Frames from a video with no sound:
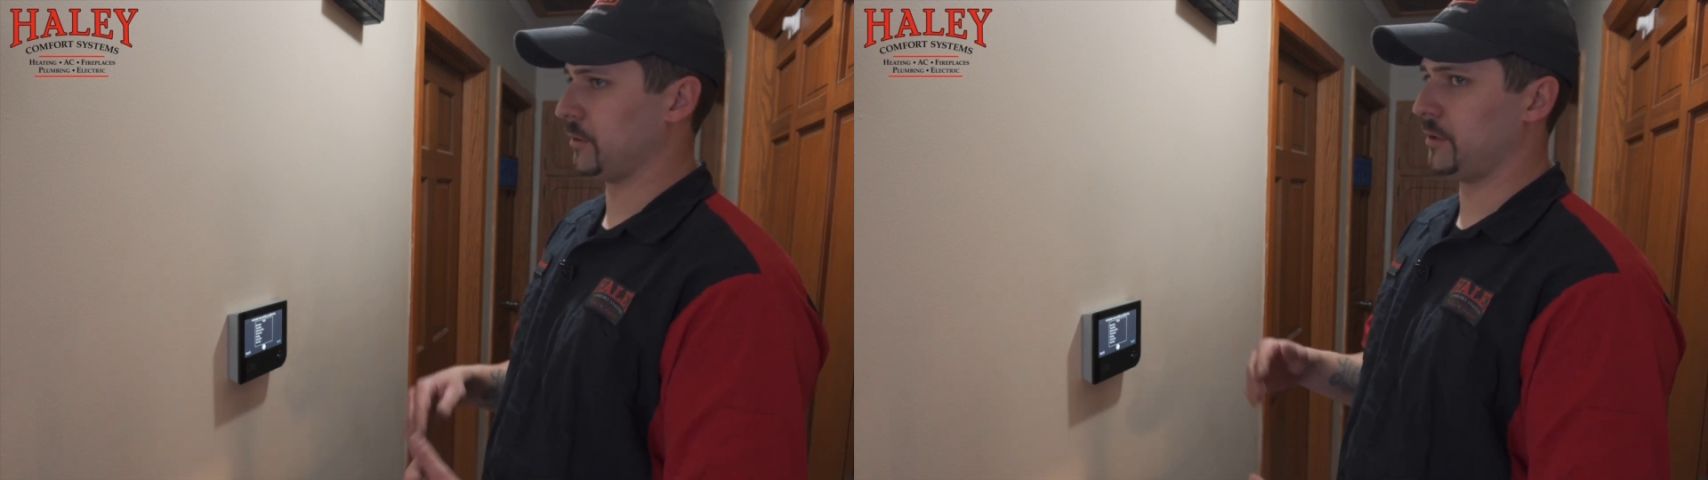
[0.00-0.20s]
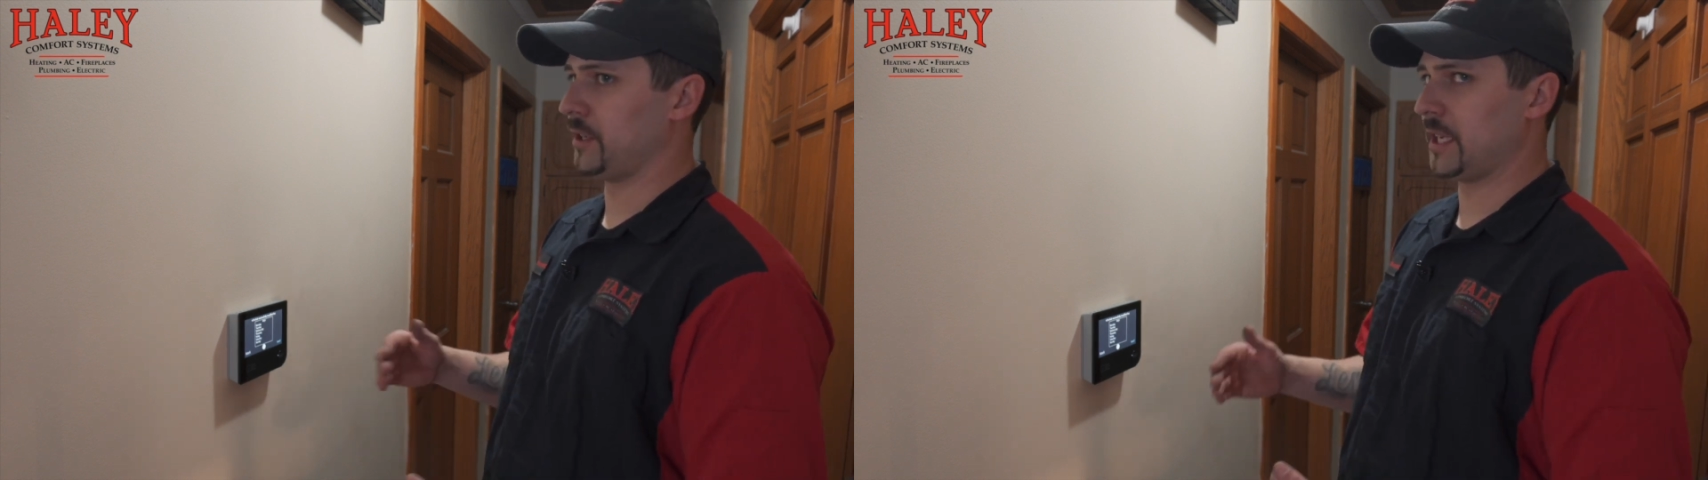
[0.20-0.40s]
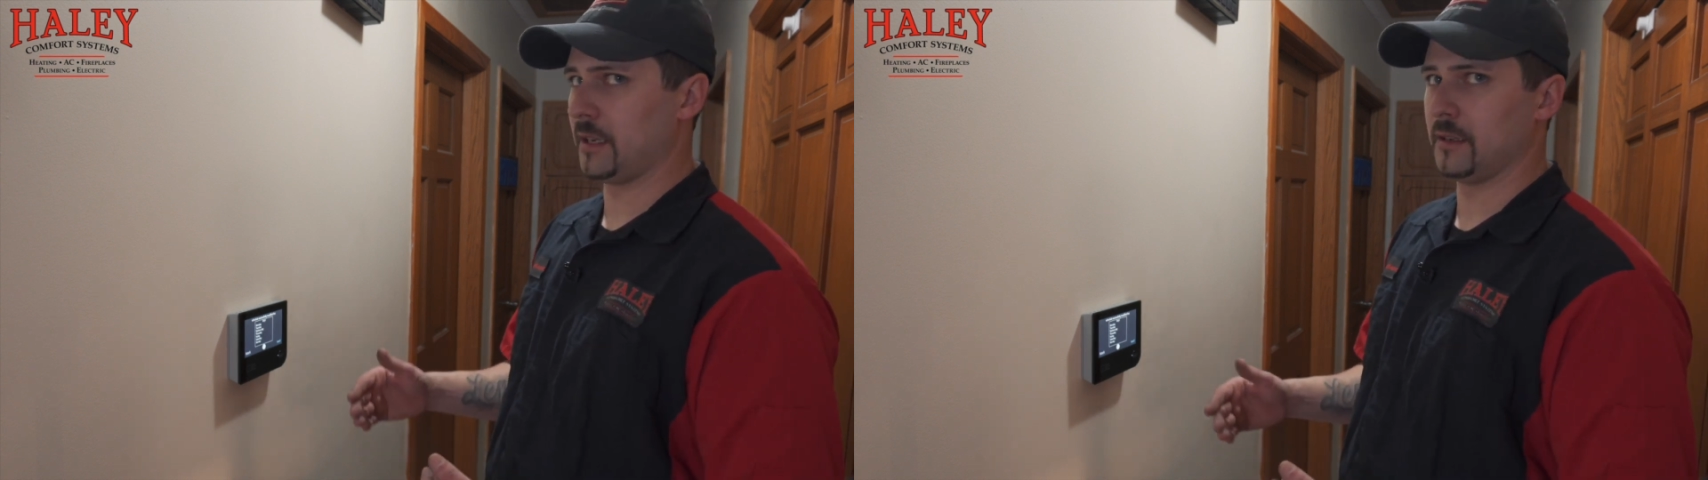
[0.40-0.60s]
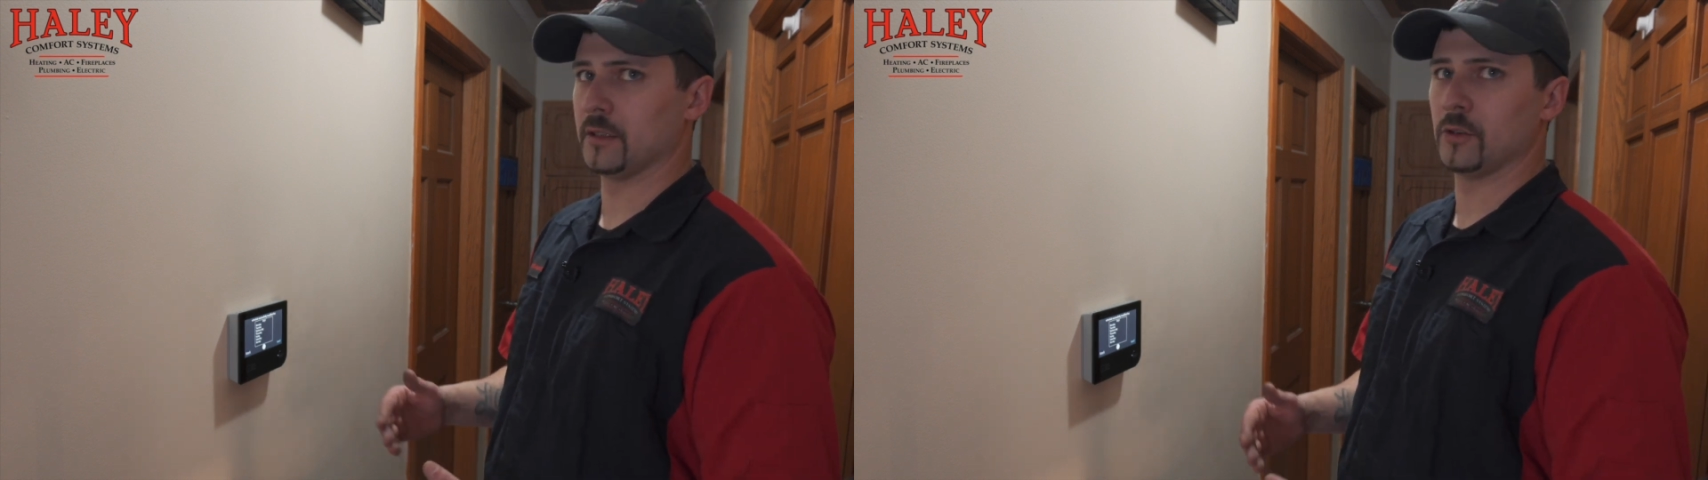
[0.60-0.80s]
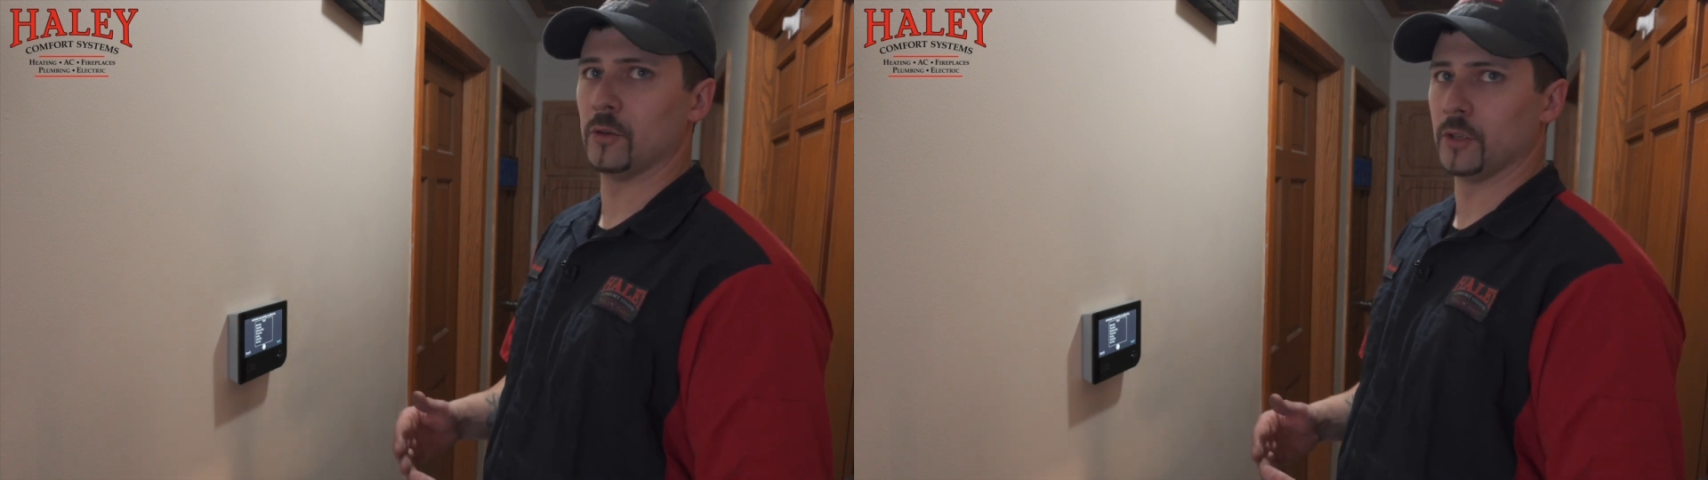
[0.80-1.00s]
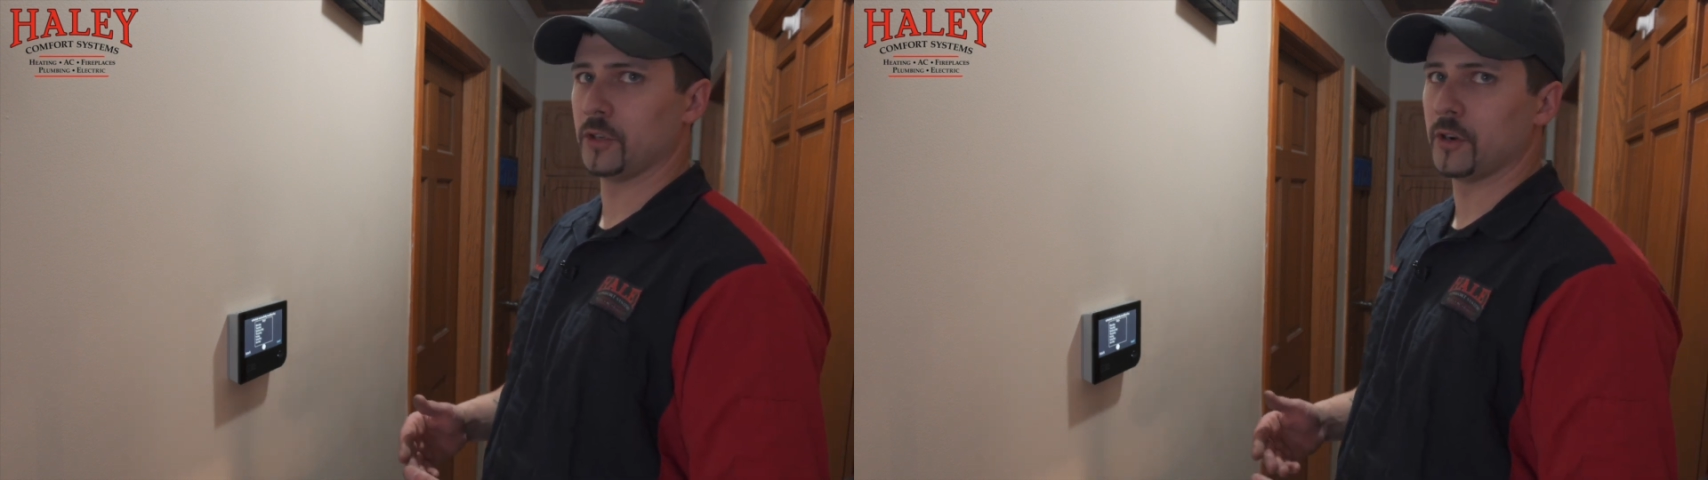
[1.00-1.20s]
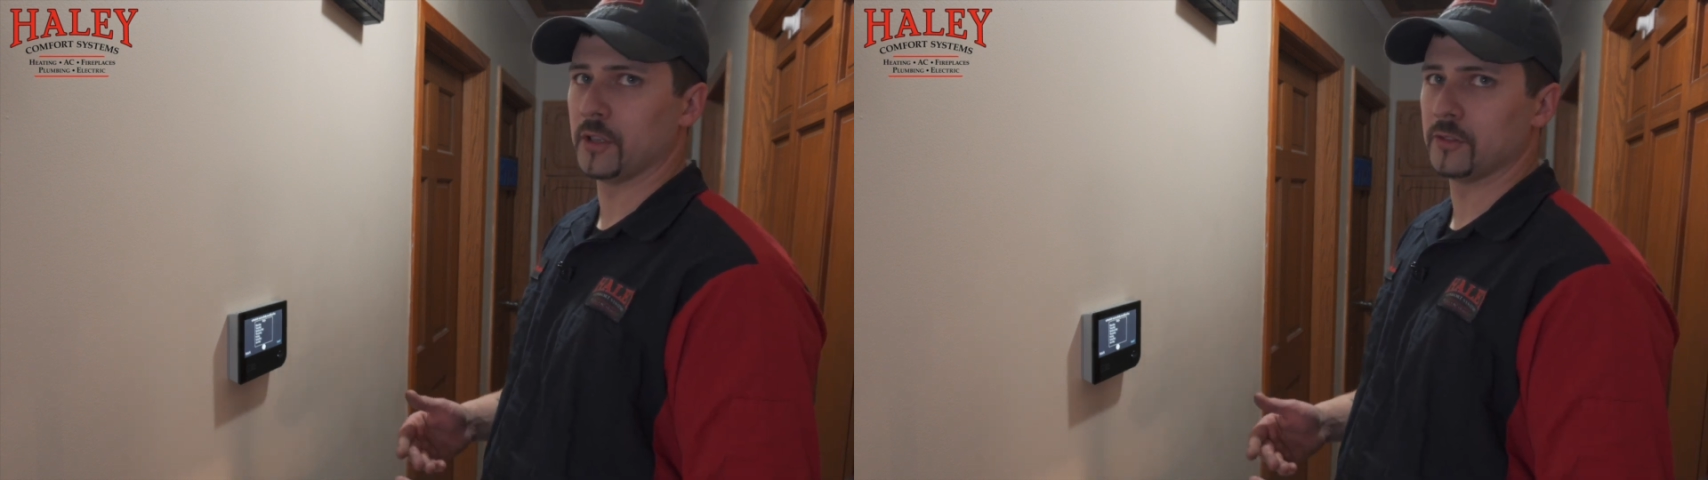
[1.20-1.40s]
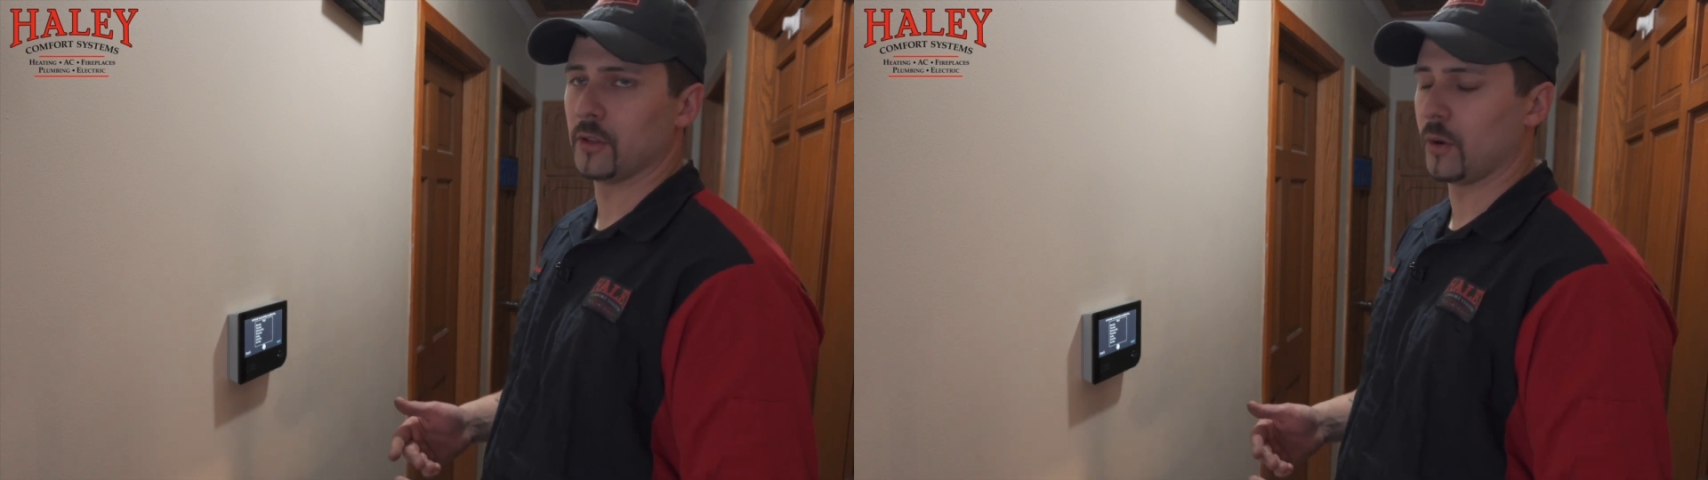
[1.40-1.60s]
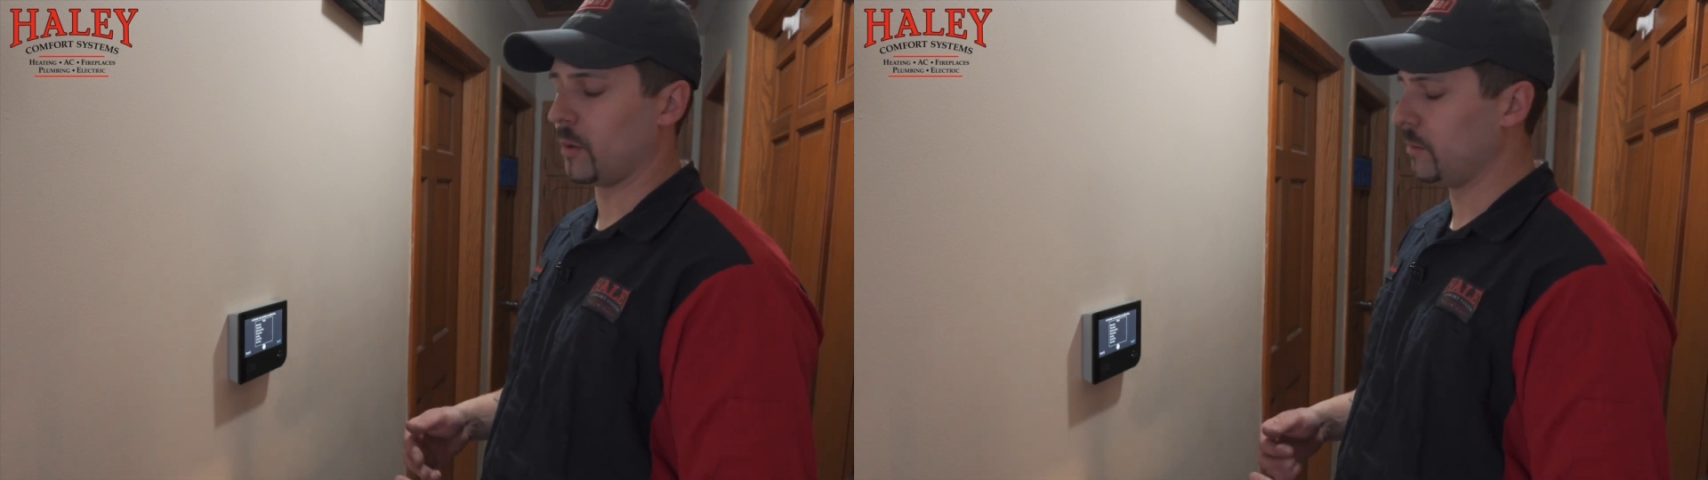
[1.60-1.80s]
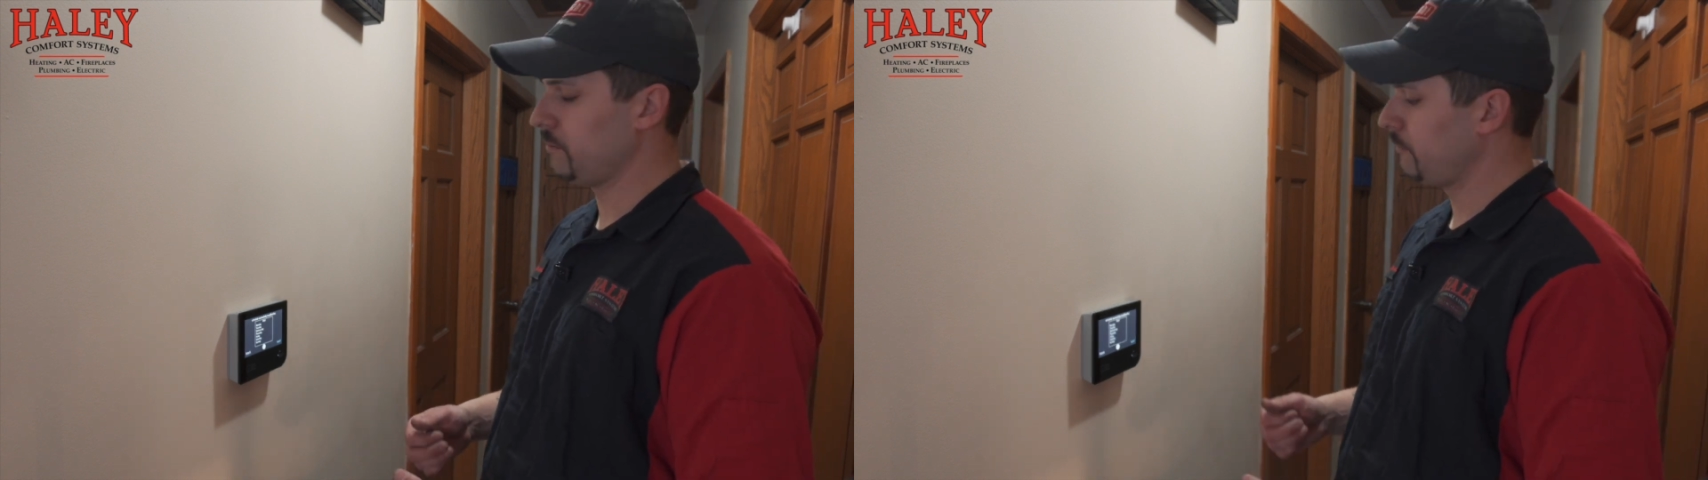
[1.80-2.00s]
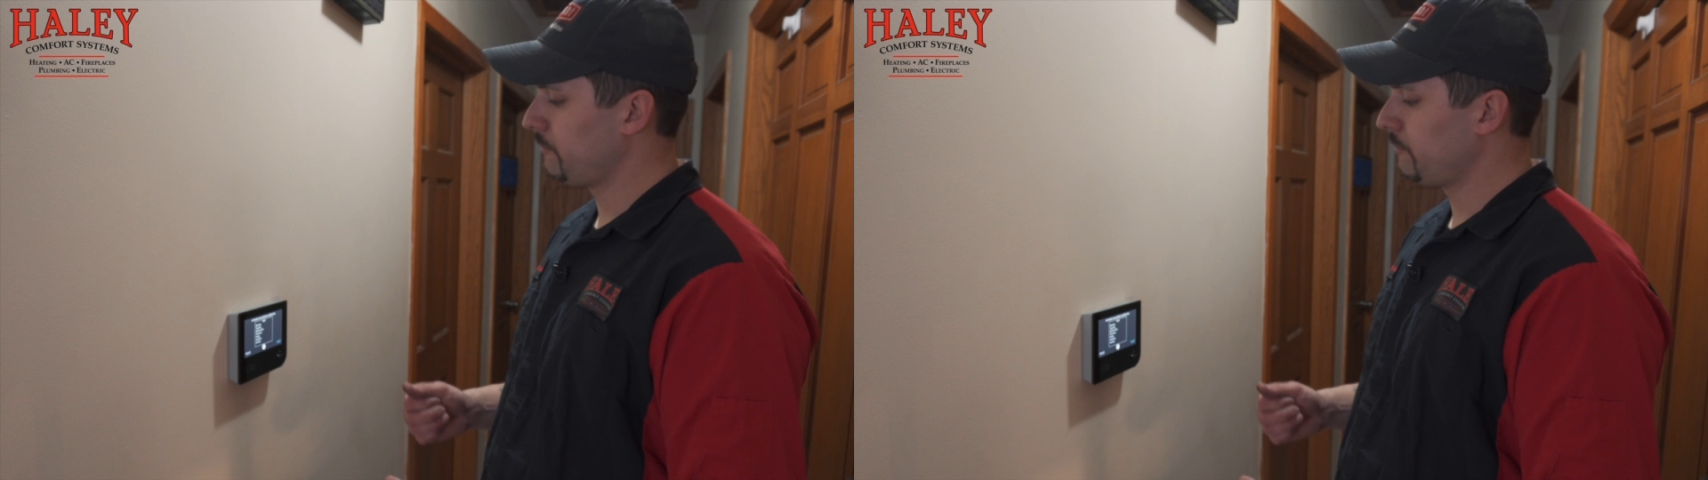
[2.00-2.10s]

learn the heating and cooling trends of the home.